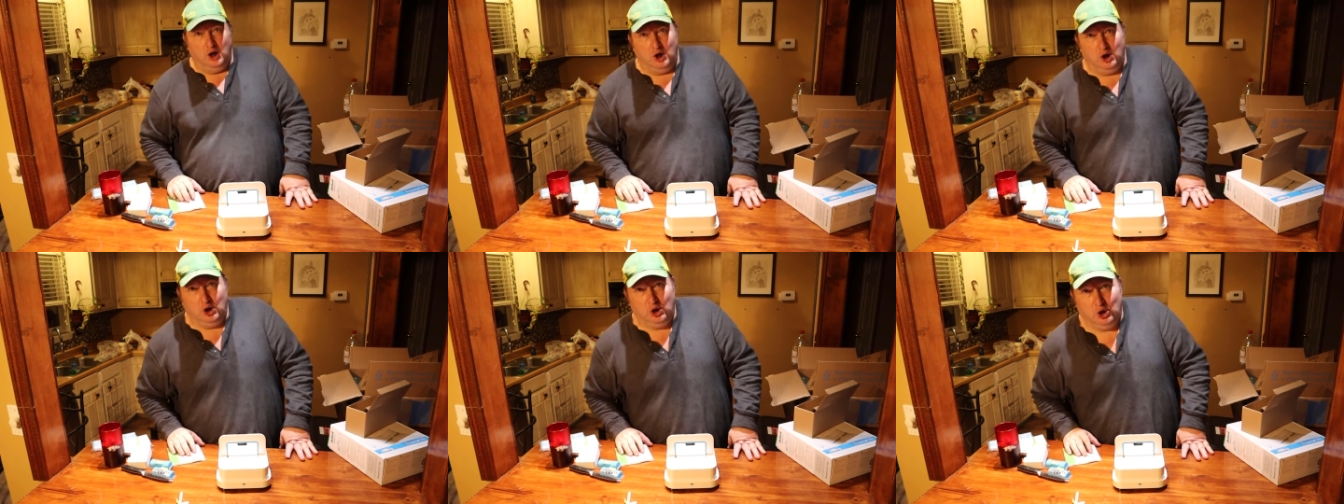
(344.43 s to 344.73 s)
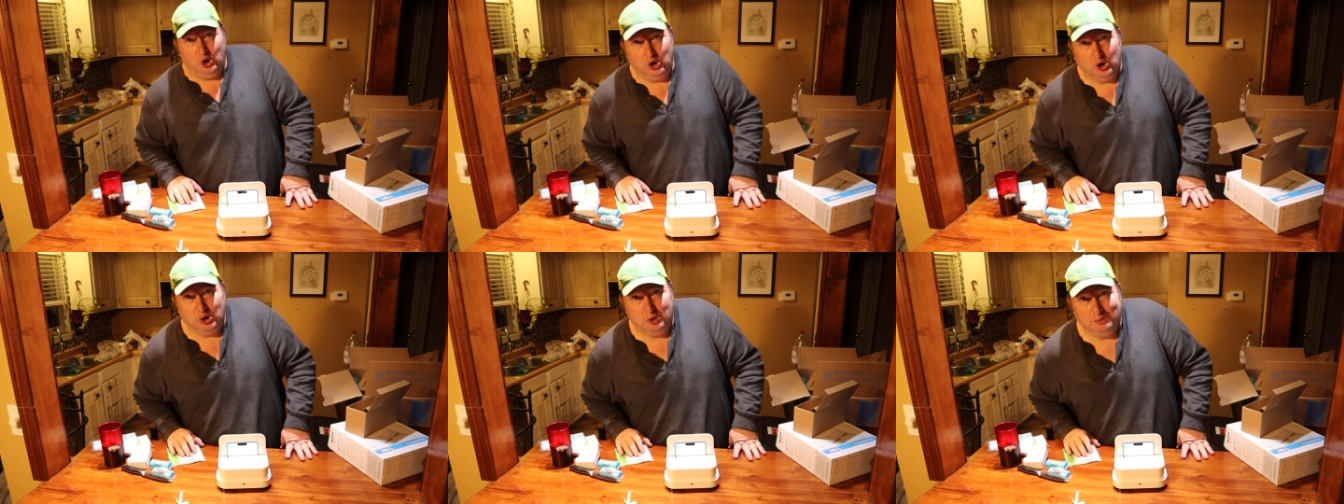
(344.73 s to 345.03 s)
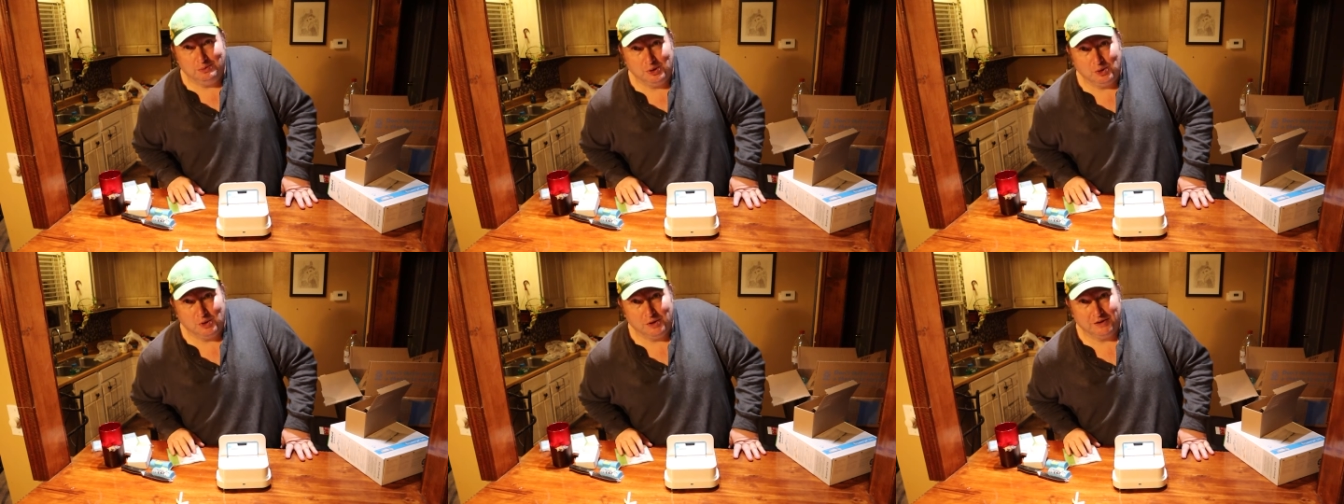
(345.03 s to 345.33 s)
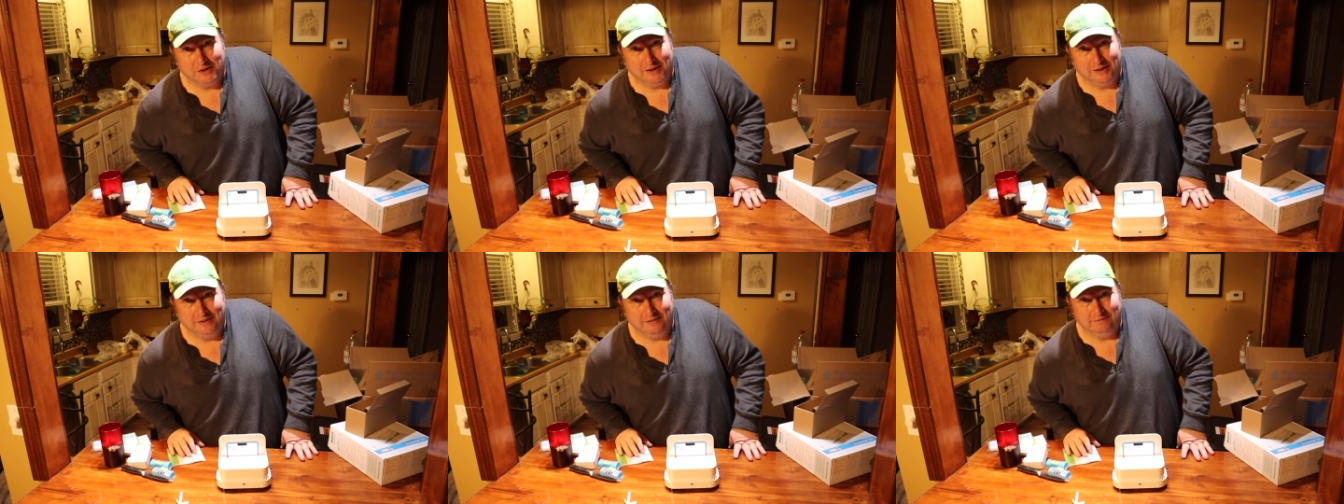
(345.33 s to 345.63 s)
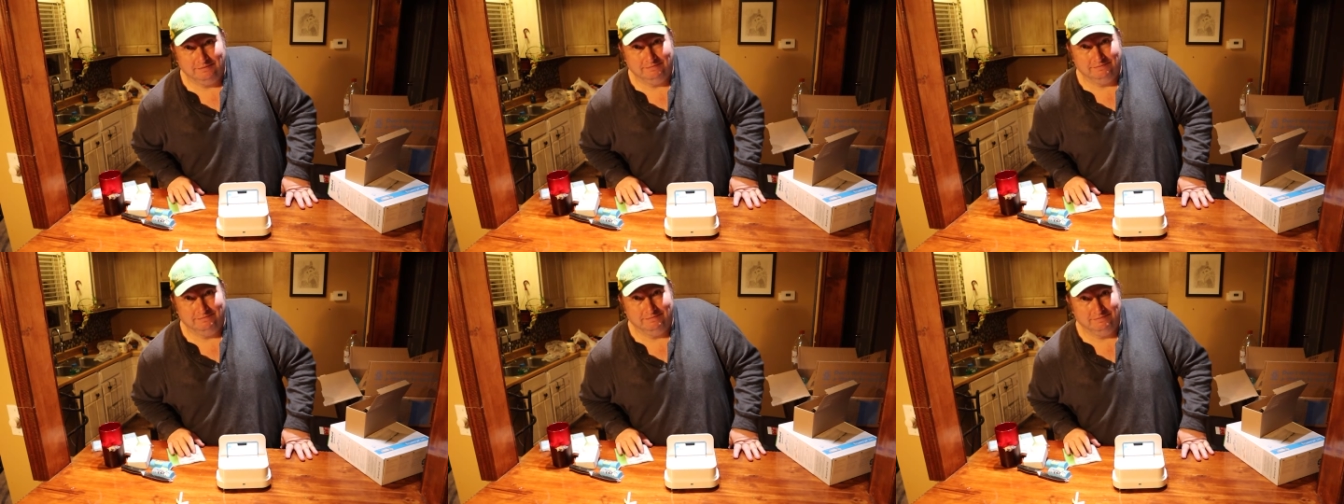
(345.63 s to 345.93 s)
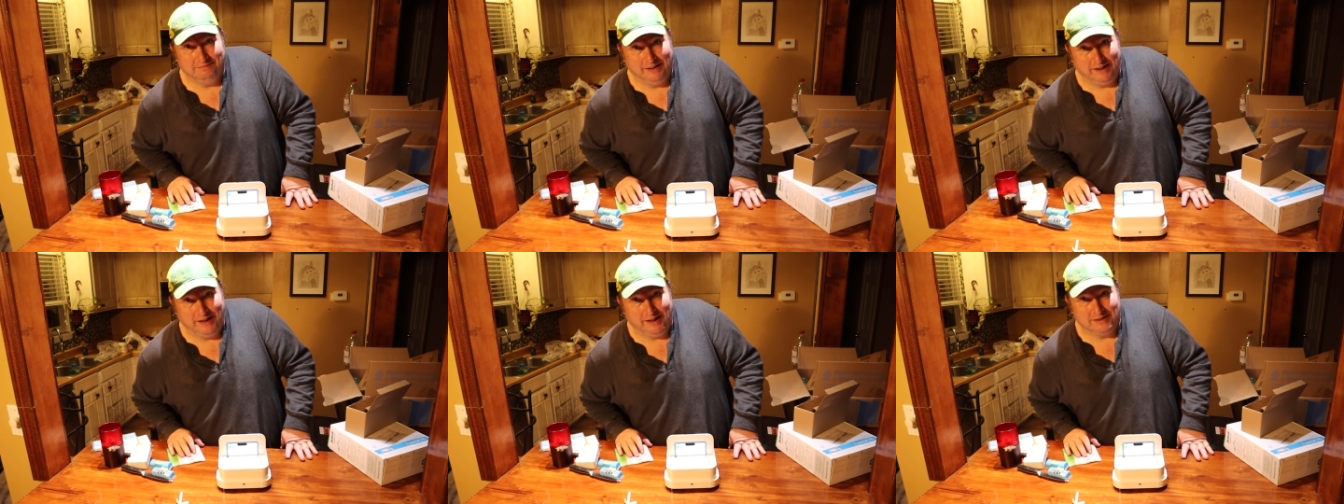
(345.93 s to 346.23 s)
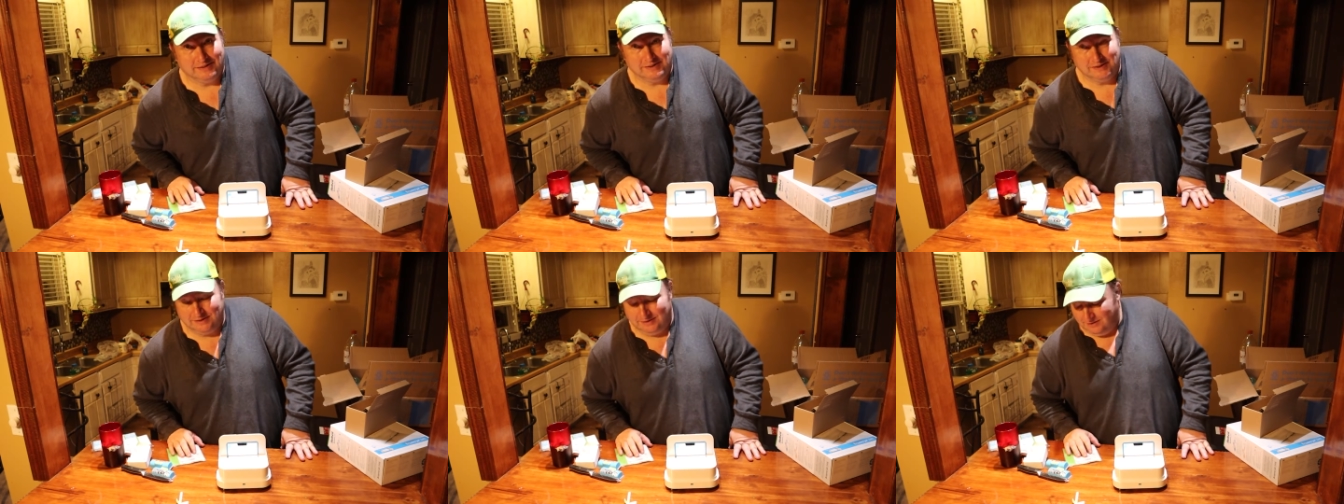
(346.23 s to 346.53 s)
a little more than
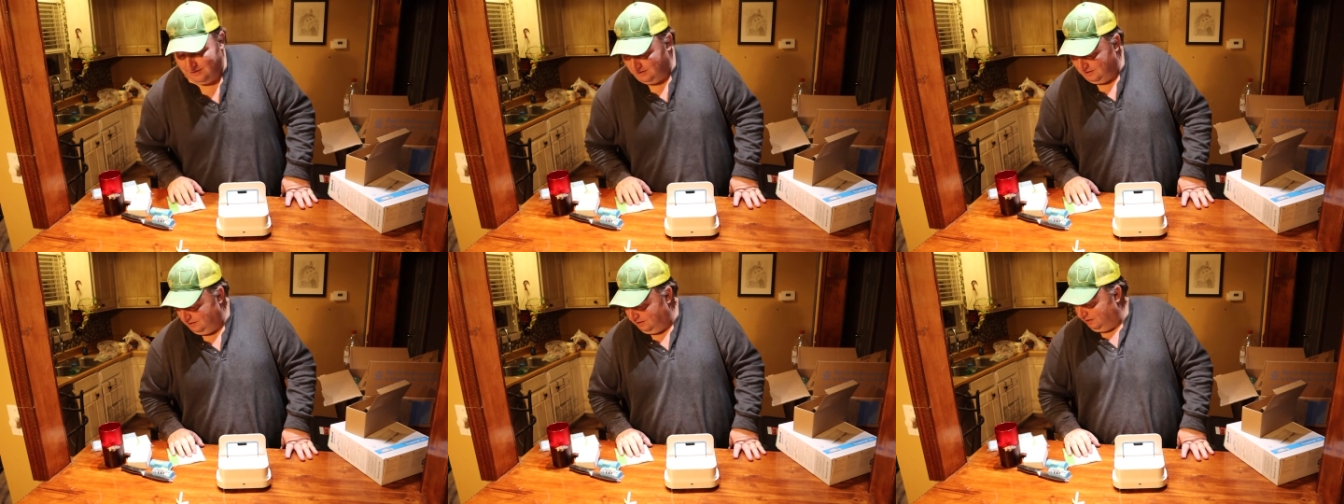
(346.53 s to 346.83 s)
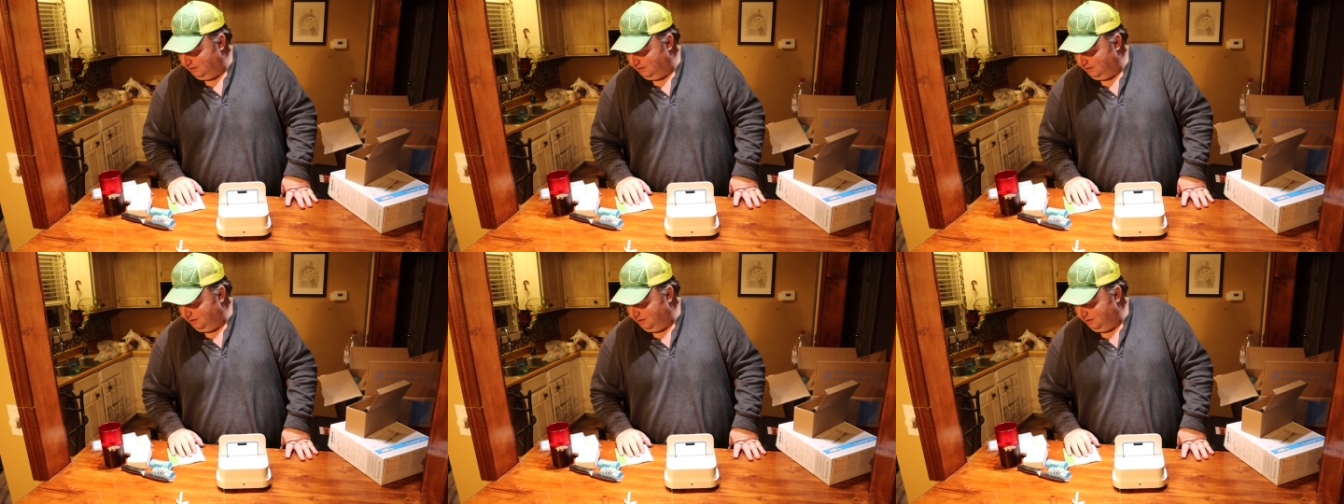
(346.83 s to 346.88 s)
less.